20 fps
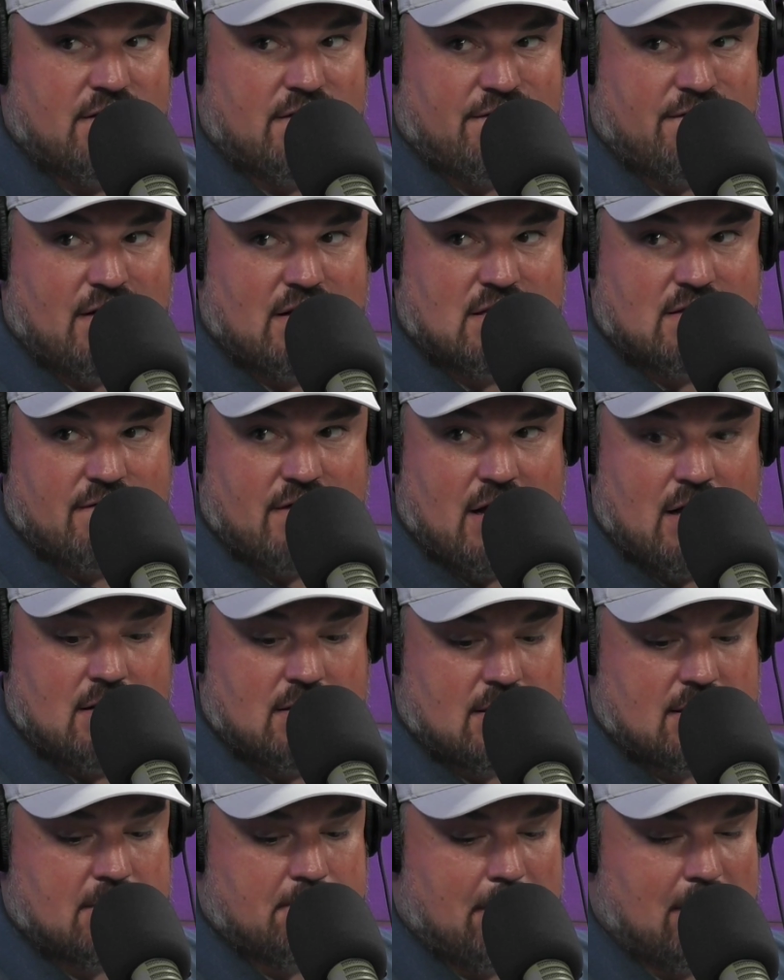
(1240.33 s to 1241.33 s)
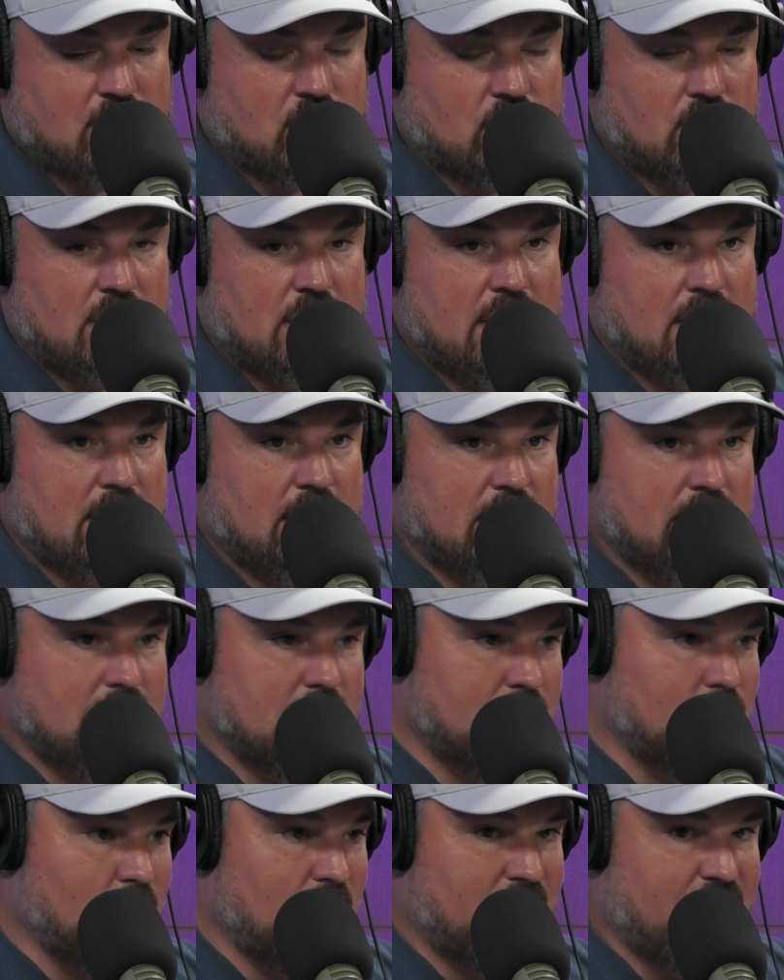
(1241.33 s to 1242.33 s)
defensive ends, especially
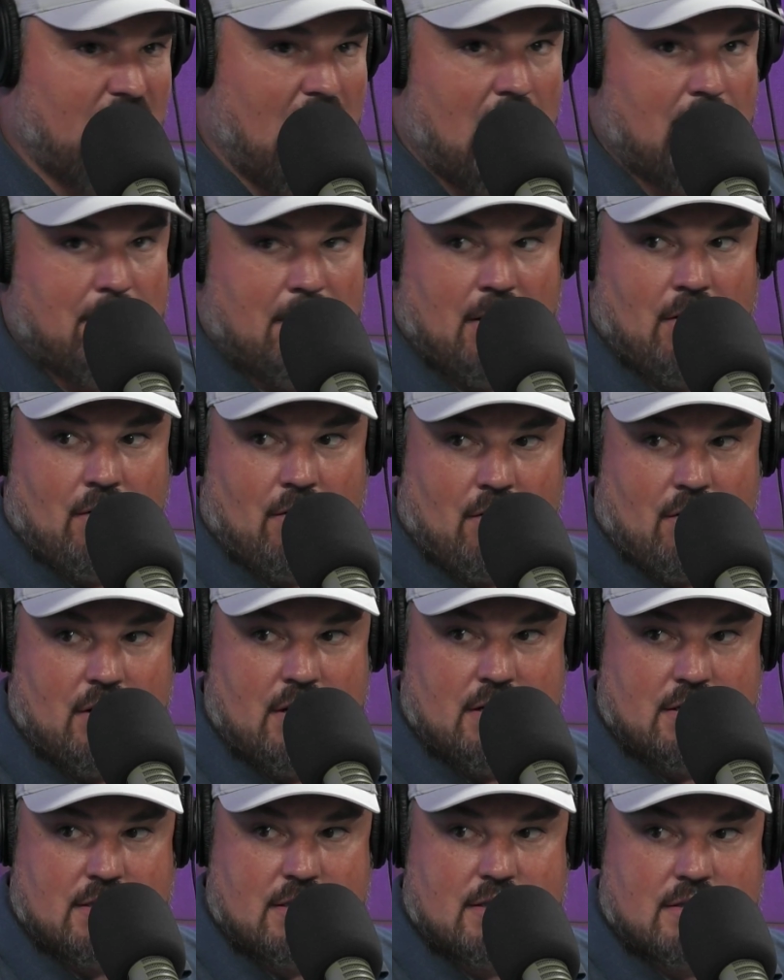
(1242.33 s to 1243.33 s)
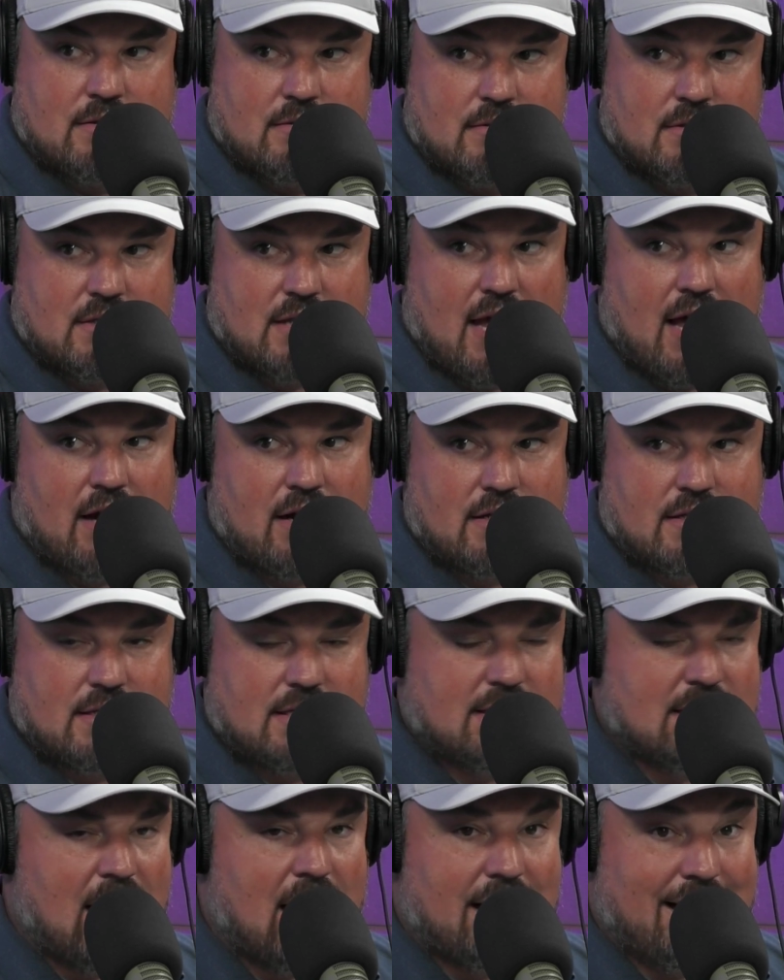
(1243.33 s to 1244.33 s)
with Von Miller and his status.
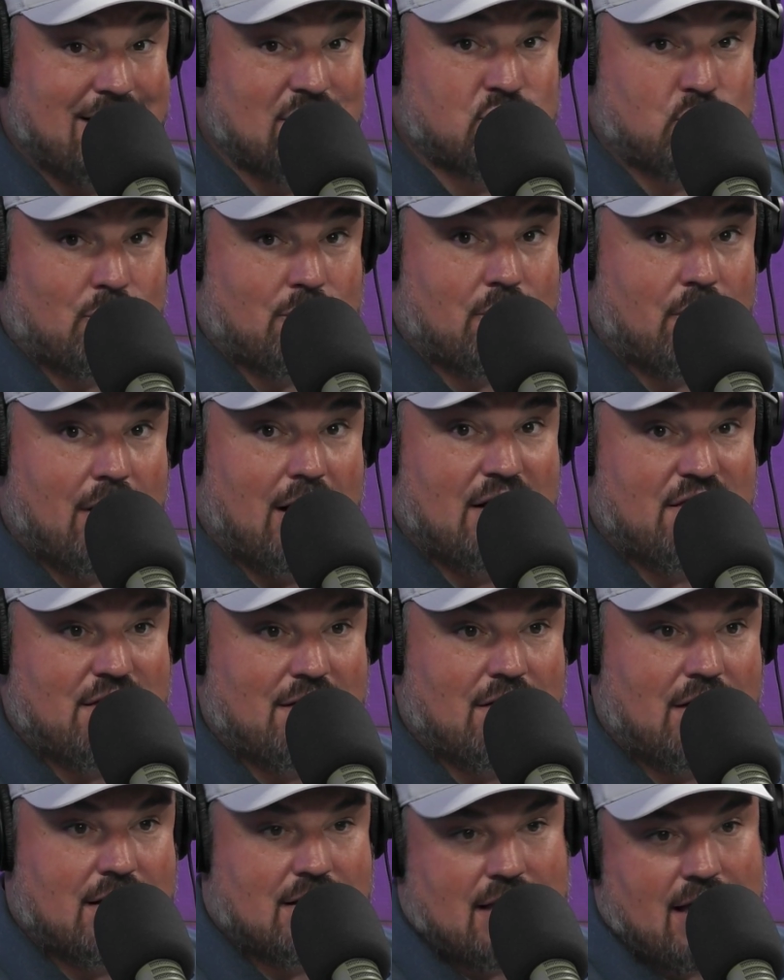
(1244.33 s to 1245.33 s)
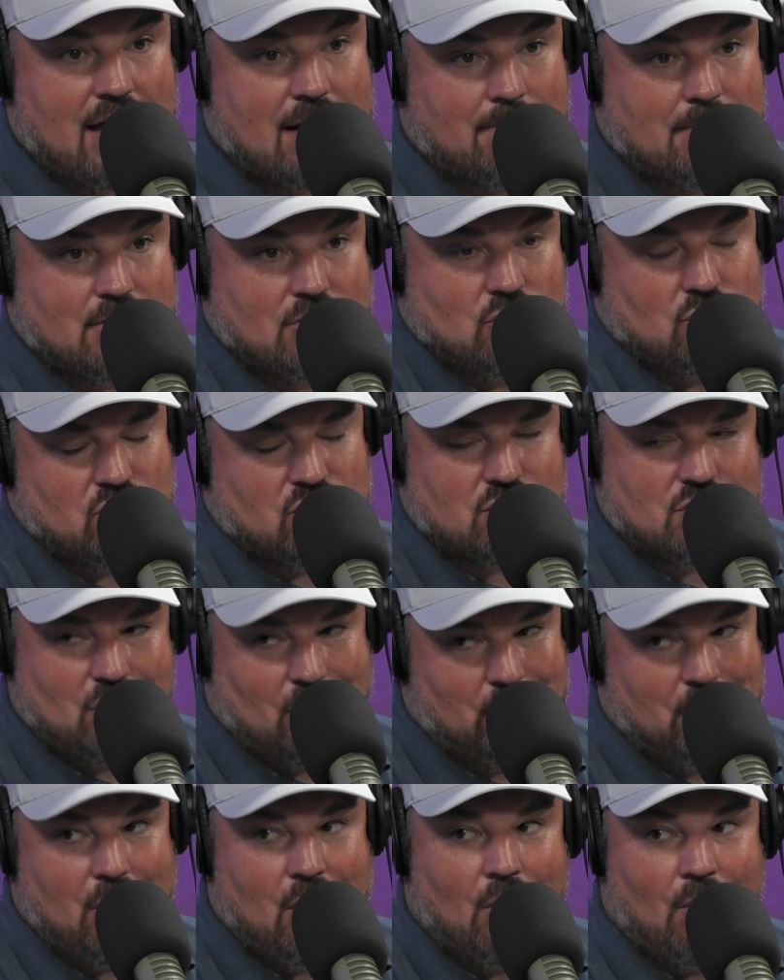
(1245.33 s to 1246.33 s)
He's not injured or anything like that, but you just
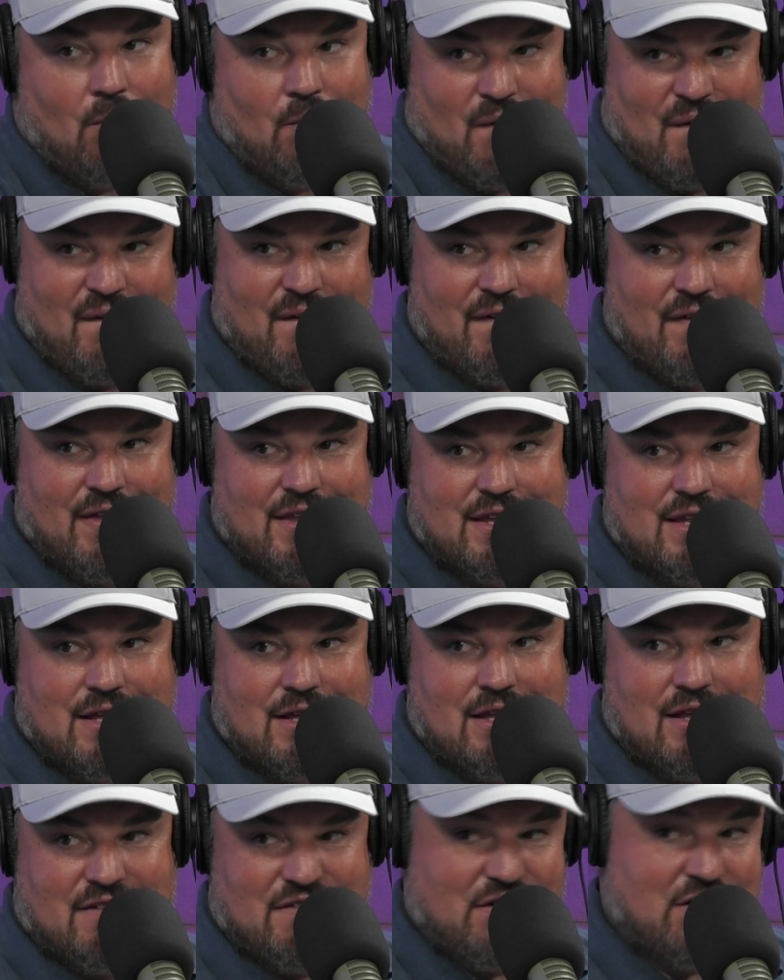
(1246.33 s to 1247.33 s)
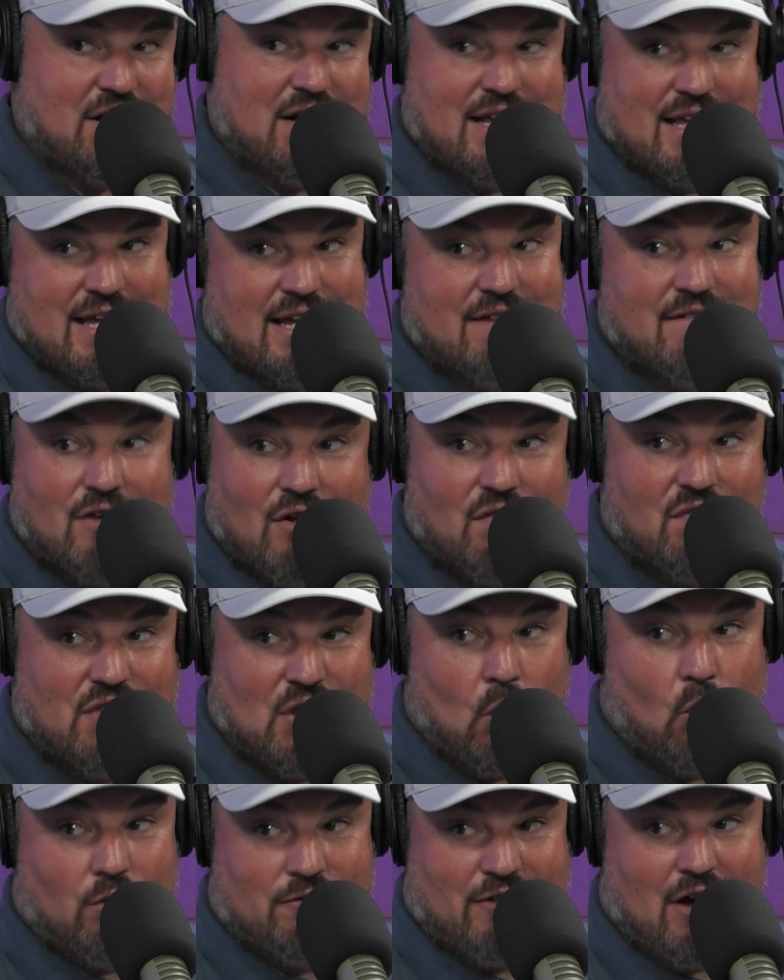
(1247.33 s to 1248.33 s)
don't know if you're going to get the
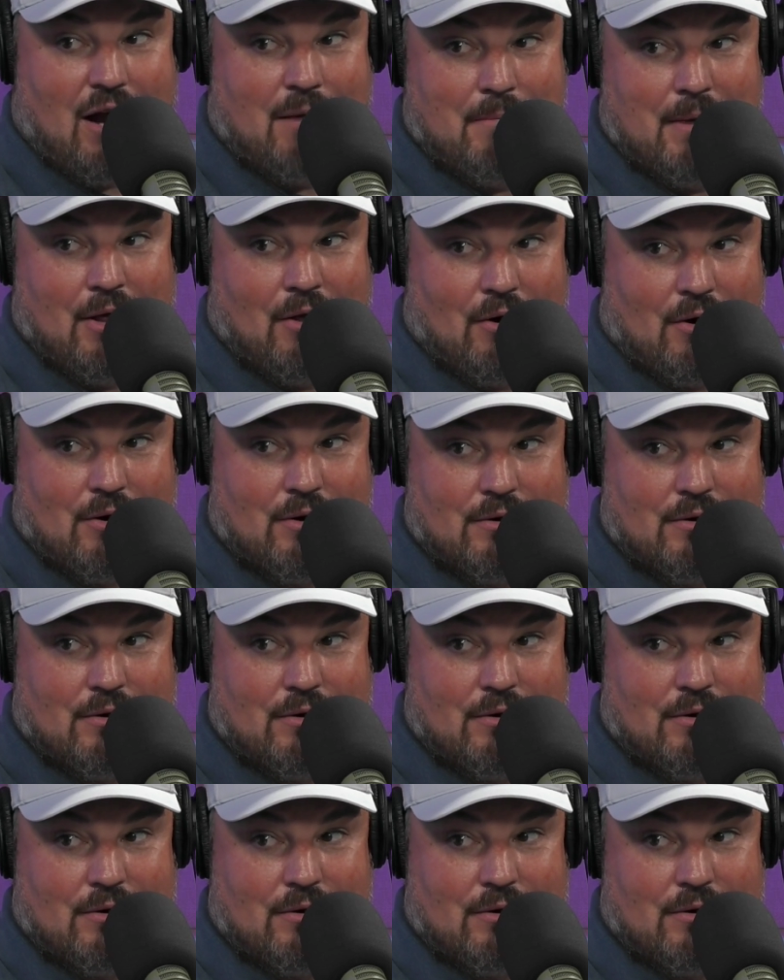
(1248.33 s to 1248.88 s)
old Von Miller.